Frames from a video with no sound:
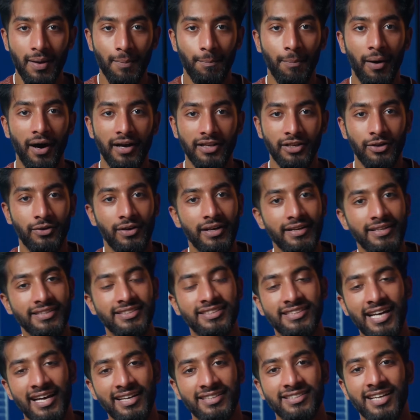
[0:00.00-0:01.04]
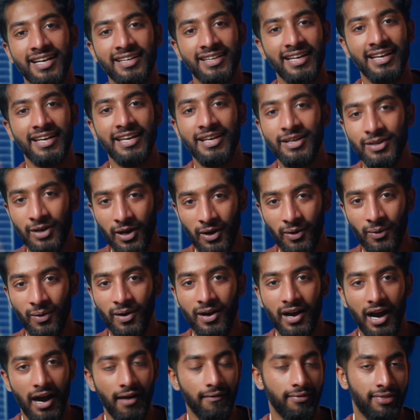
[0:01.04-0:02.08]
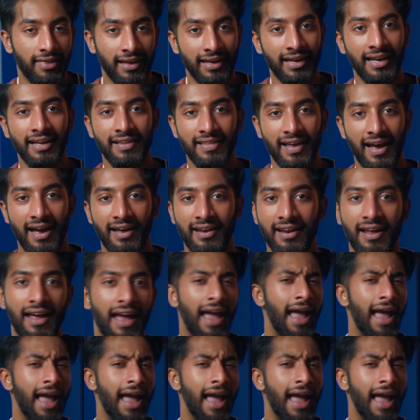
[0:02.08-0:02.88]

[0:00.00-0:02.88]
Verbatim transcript: but you need to set aside the ego of thinking that,